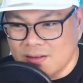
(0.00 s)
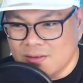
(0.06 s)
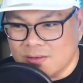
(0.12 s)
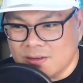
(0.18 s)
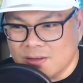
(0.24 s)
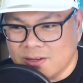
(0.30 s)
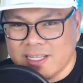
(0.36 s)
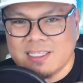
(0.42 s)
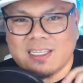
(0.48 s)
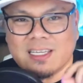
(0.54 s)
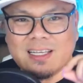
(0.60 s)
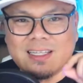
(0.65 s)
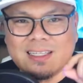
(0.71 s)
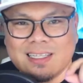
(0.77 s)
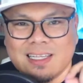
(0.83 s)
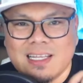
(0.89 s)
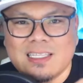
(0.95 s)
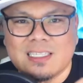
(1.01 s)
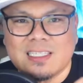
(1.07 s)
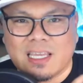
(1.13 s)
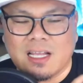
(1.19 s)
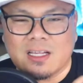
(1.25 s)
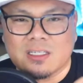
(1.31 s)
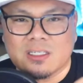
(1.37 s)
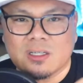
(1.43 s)
gritty
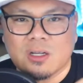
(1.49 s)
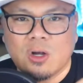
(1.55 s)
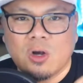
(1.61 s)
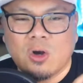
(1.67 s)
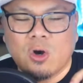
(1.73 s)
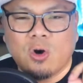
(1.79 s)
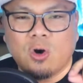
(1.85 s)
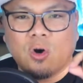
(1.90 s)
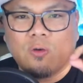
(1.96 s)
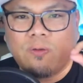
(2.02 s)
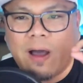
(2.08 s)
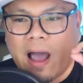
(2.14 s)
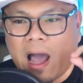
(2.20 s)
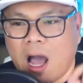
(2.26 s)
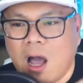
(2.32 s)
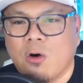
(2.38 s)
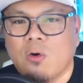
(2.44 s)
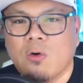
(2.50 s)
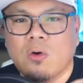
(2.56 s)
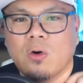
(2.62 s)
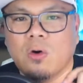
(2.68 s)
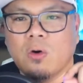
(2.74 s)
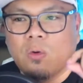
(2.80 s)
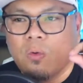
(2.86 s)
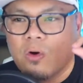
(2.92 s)
details of how
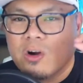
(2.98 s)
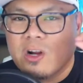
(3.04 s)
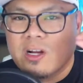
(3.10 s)
we're going to